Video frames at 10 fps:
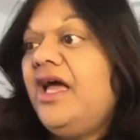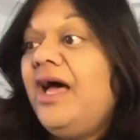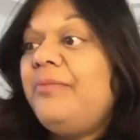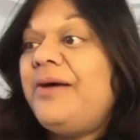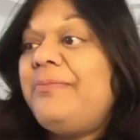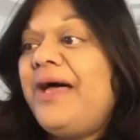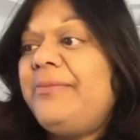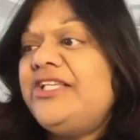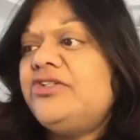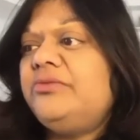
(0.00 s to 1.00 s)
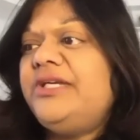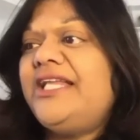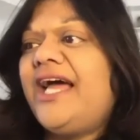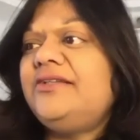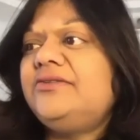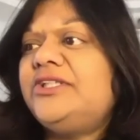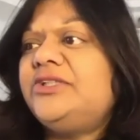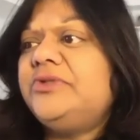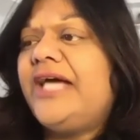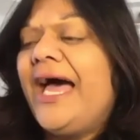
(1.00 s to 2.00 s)
But Mammy told me that's what
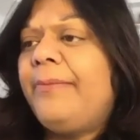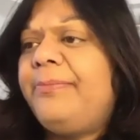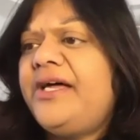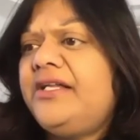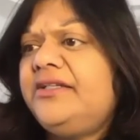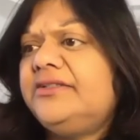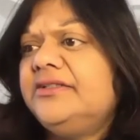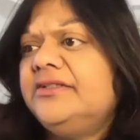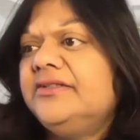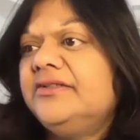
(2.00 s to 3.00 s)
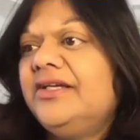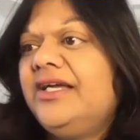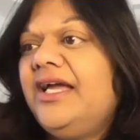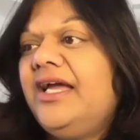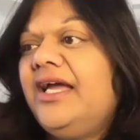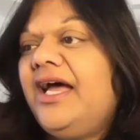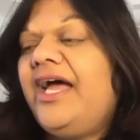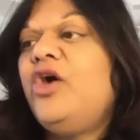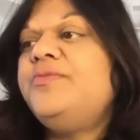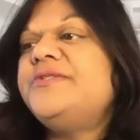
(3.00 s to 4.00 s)
happened. I
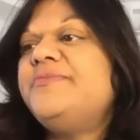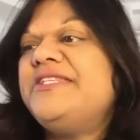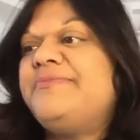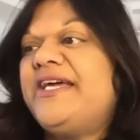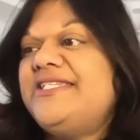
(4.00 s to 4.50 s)
hoped Miss Betty